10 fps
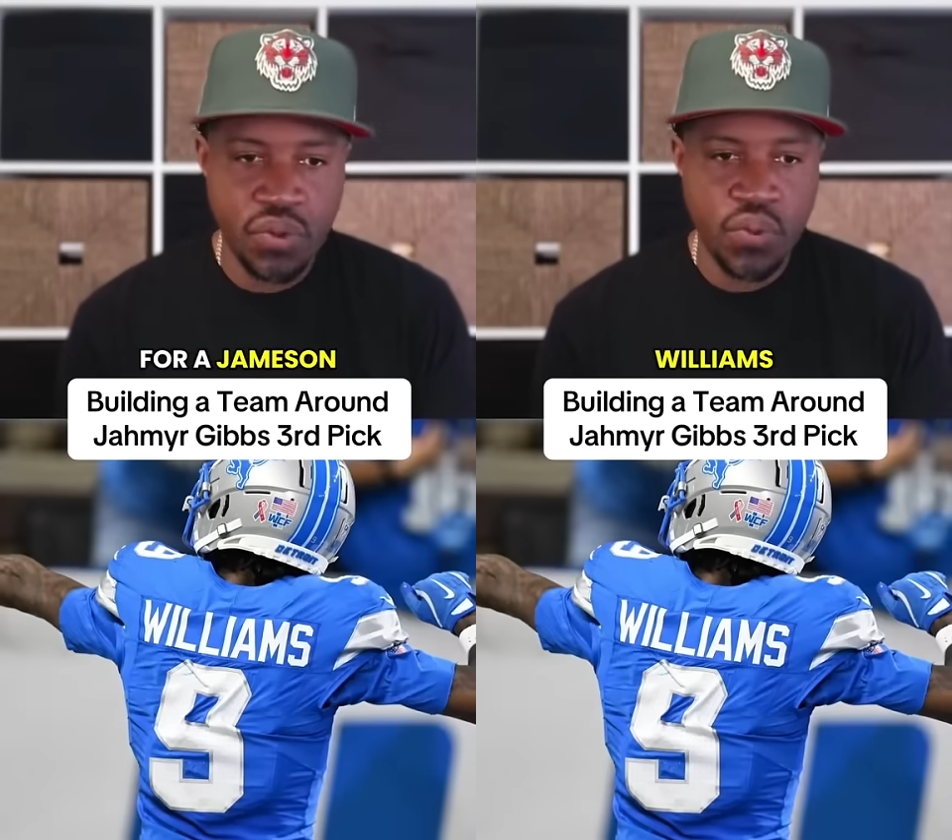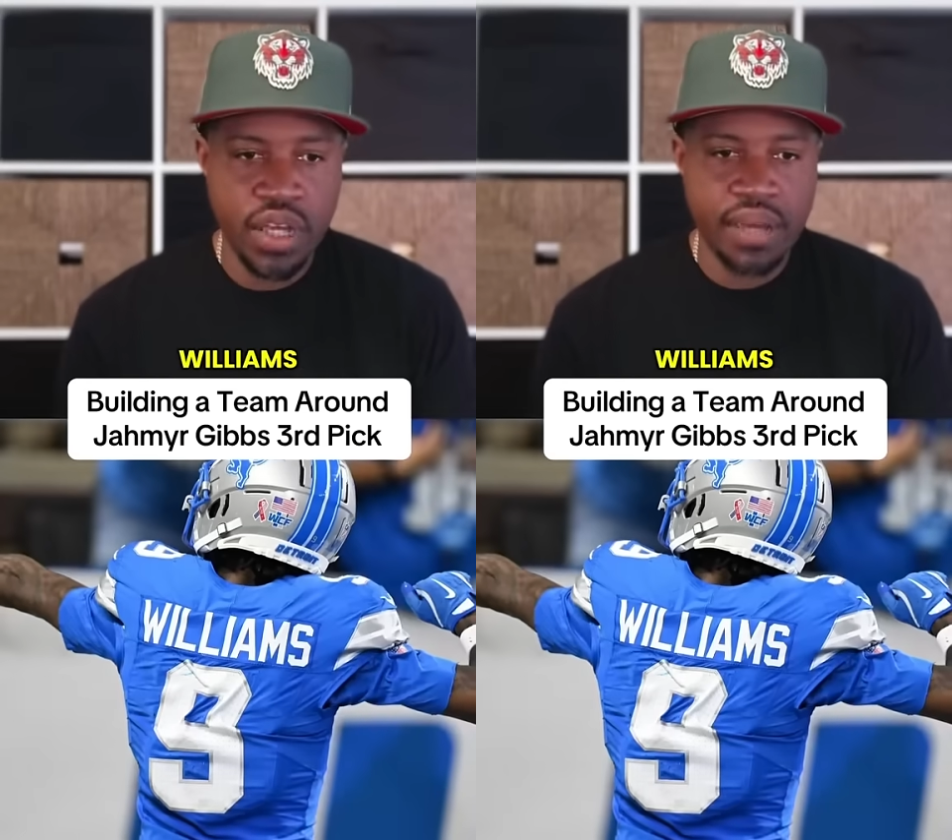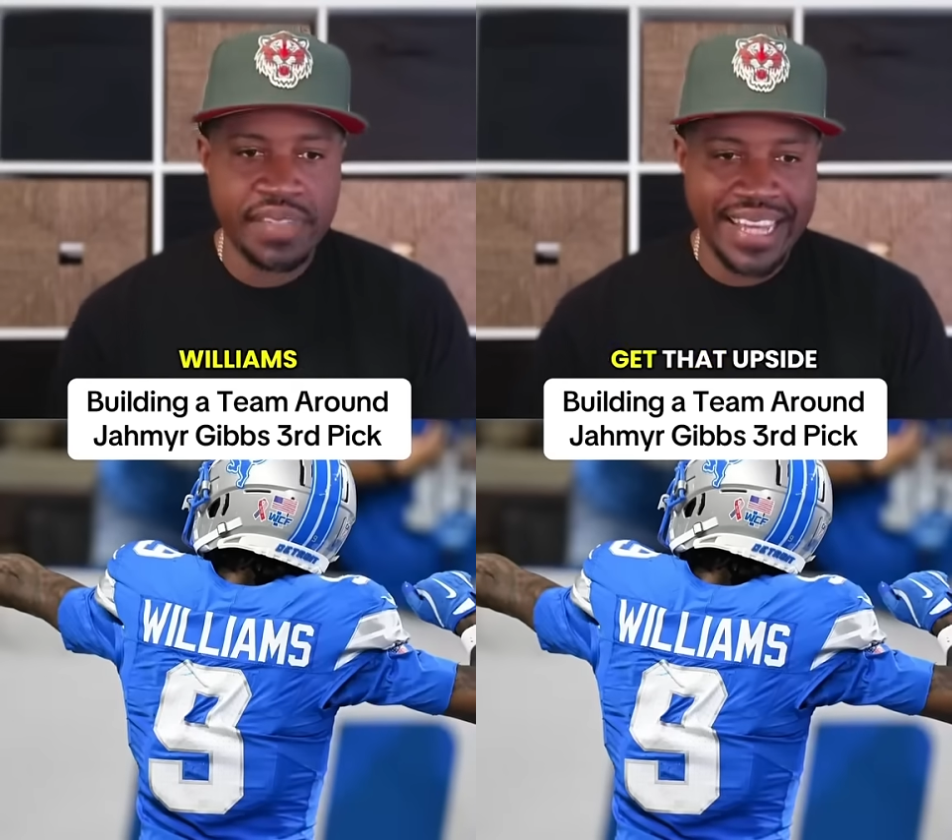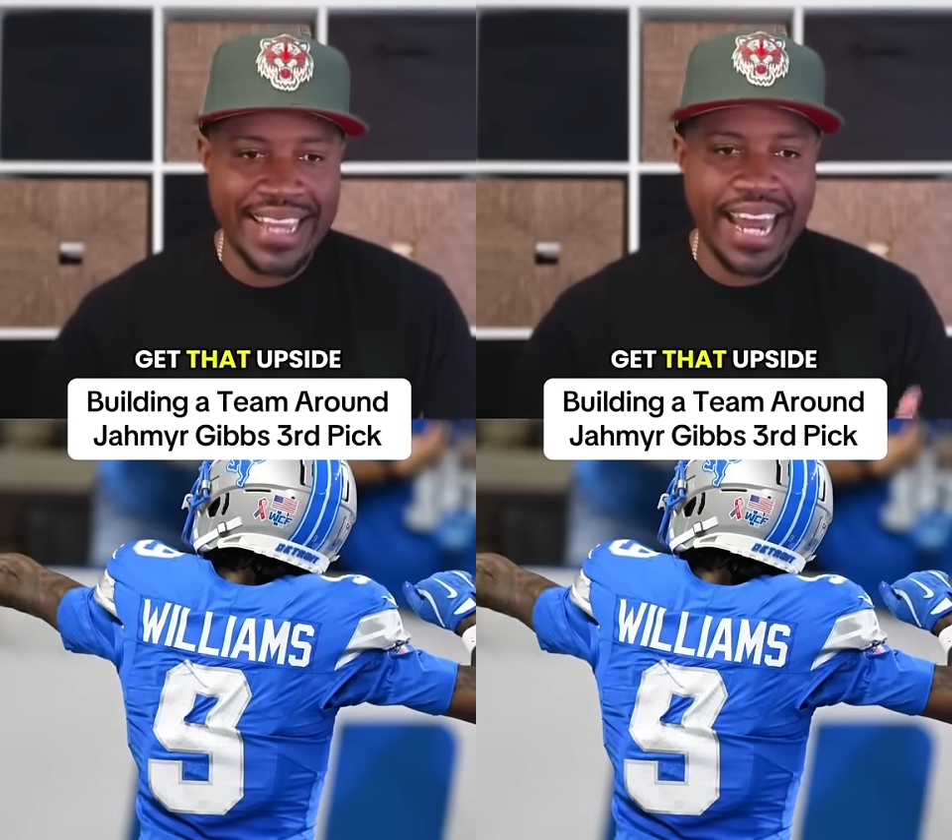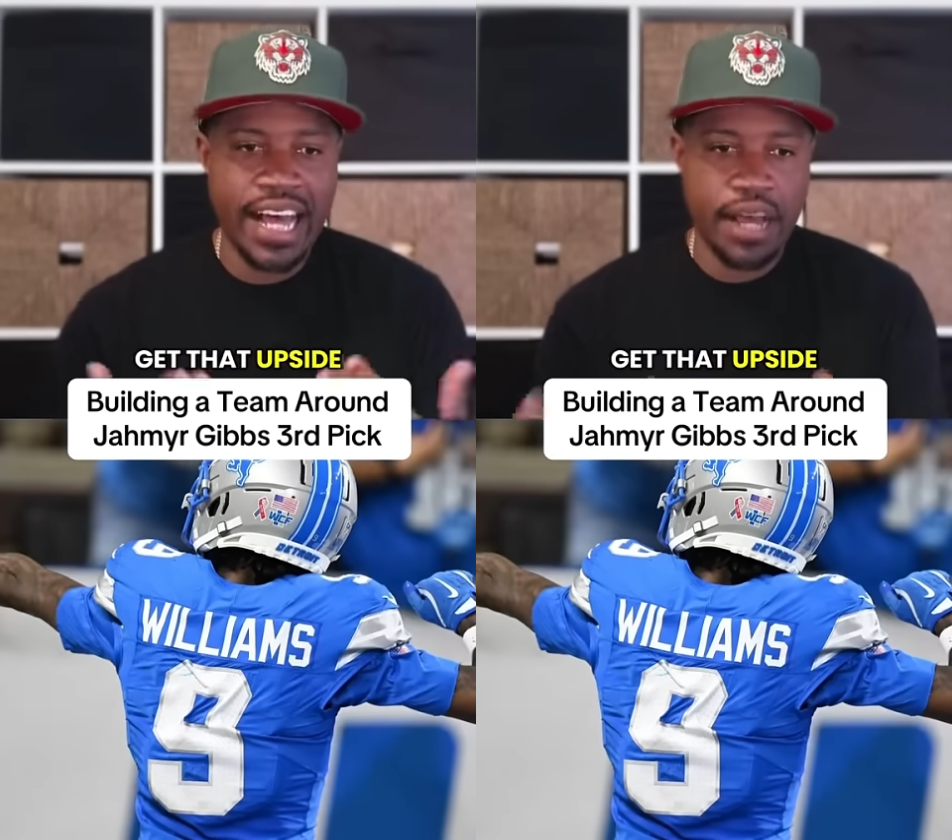Williams. Get that
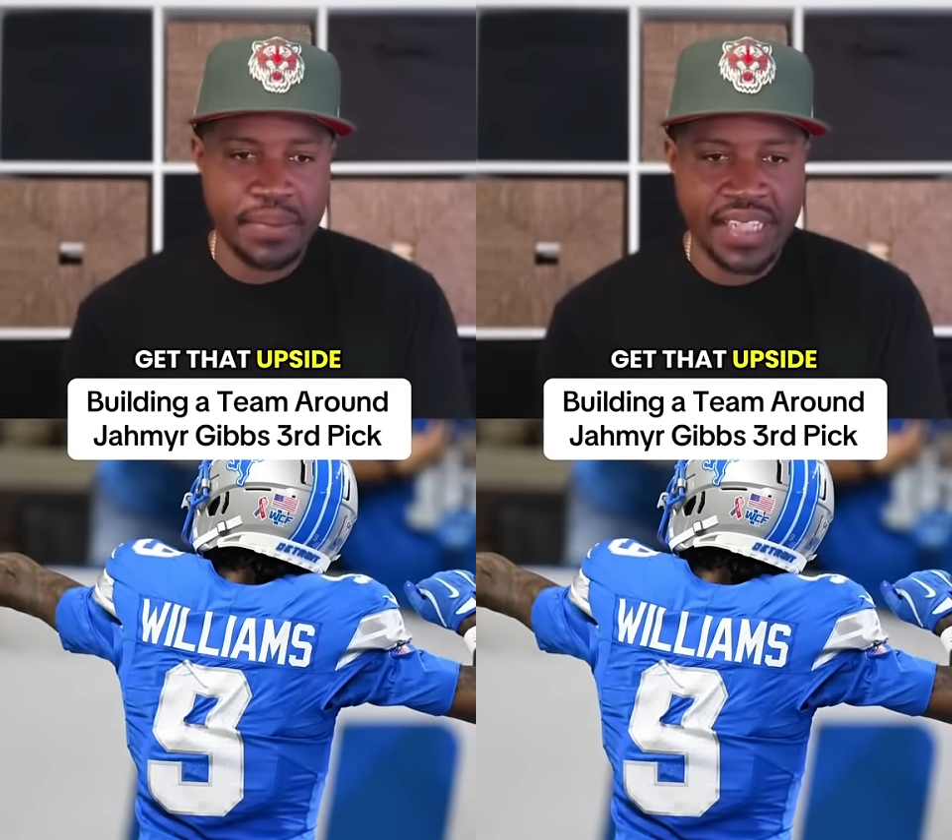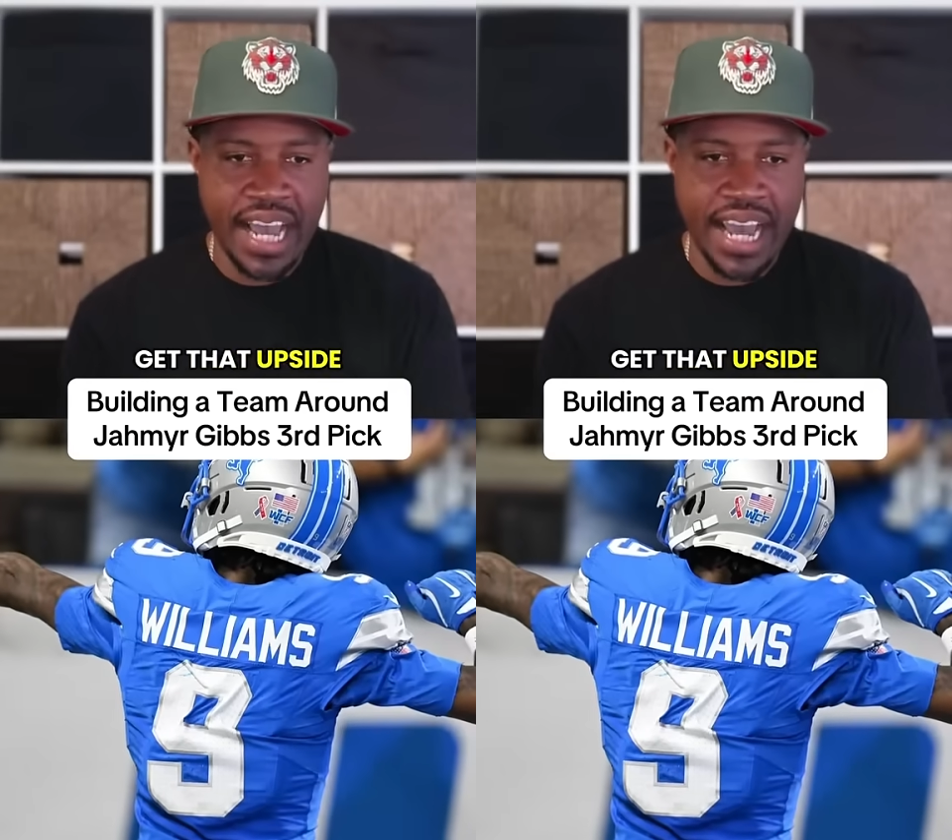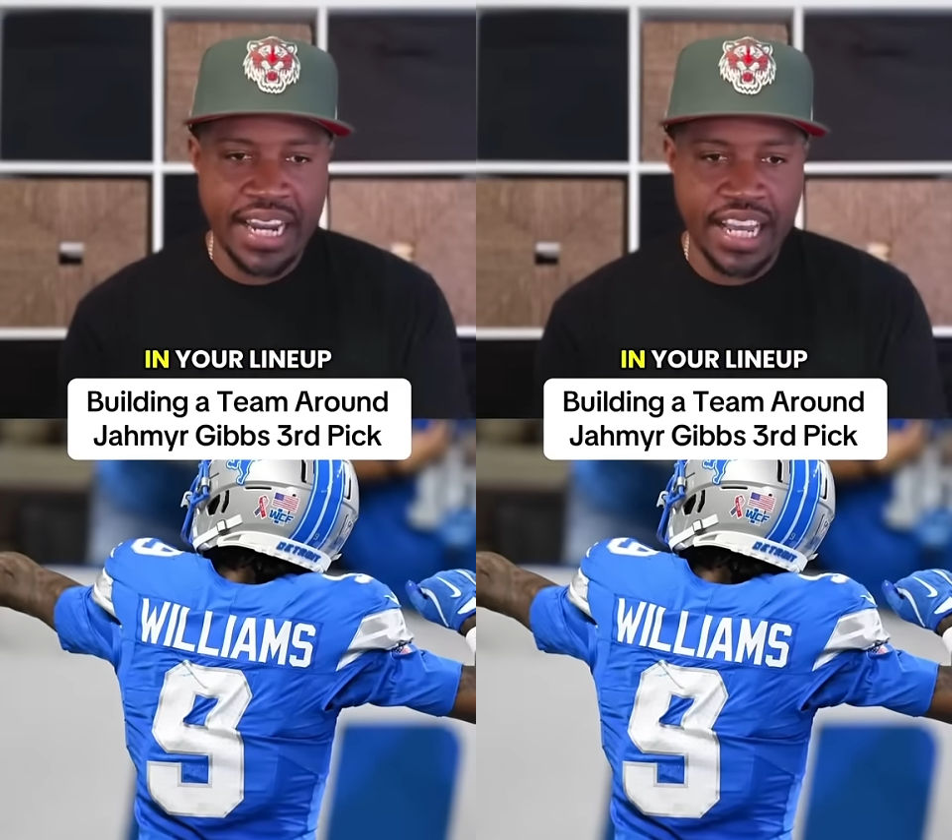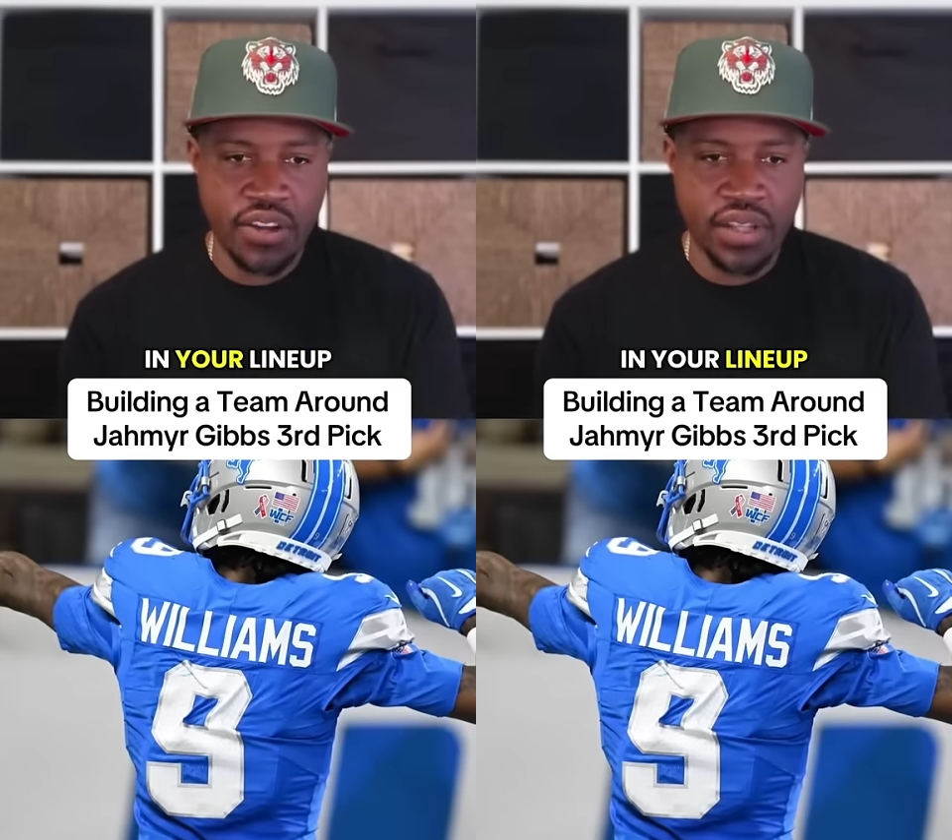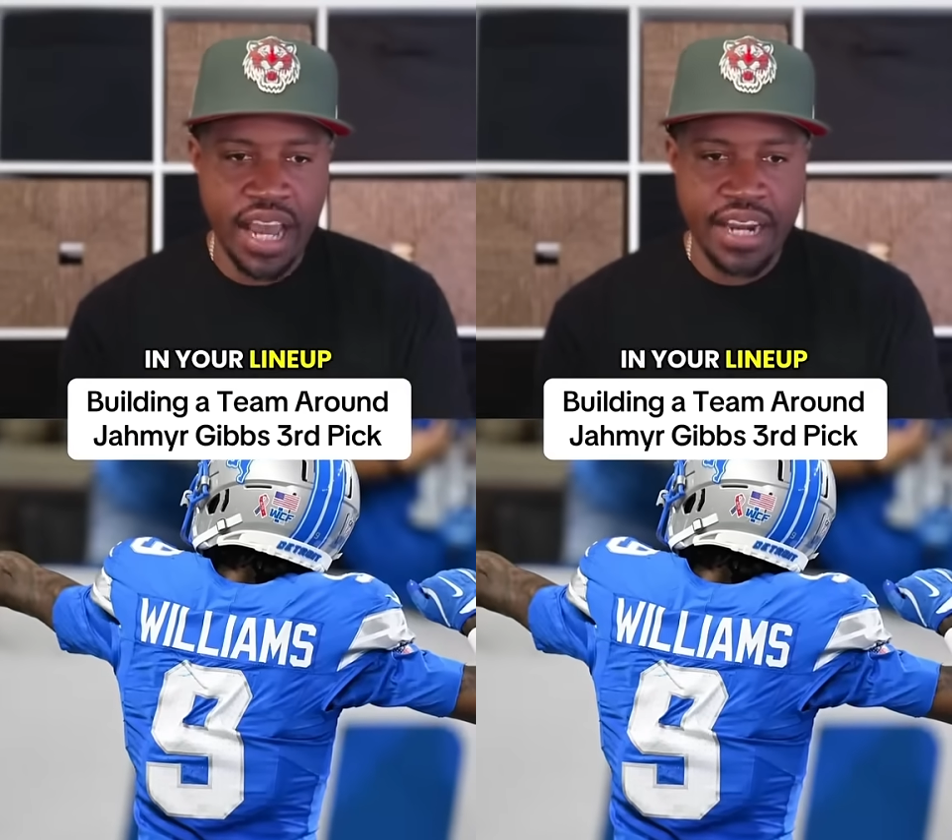upside in your
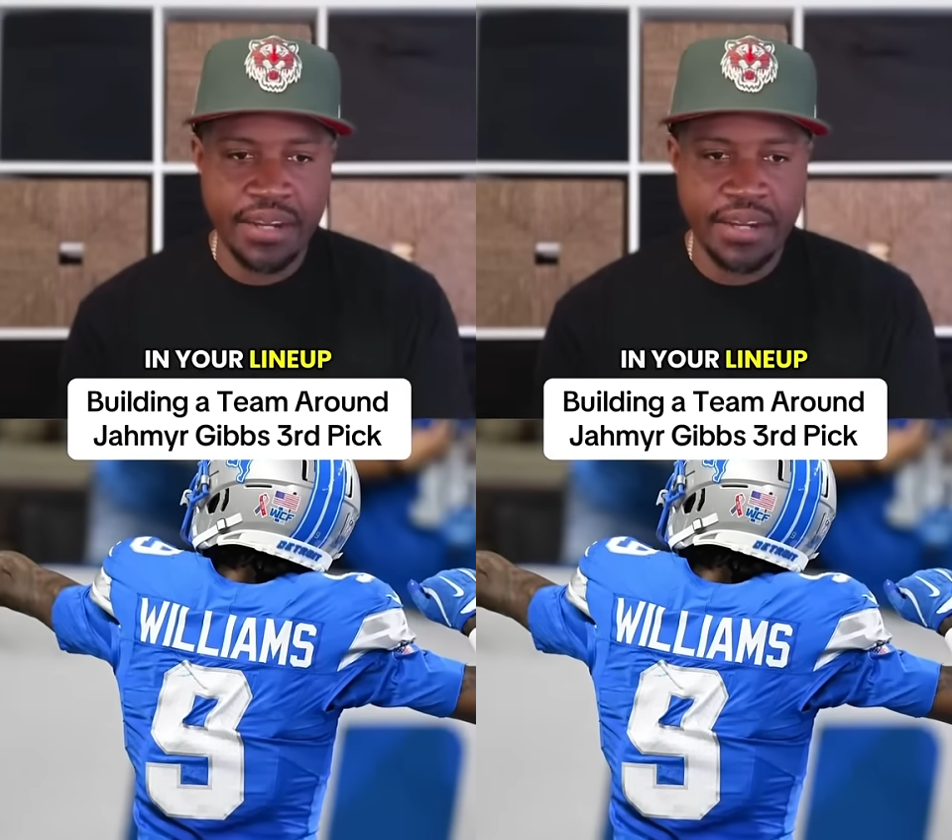lineup.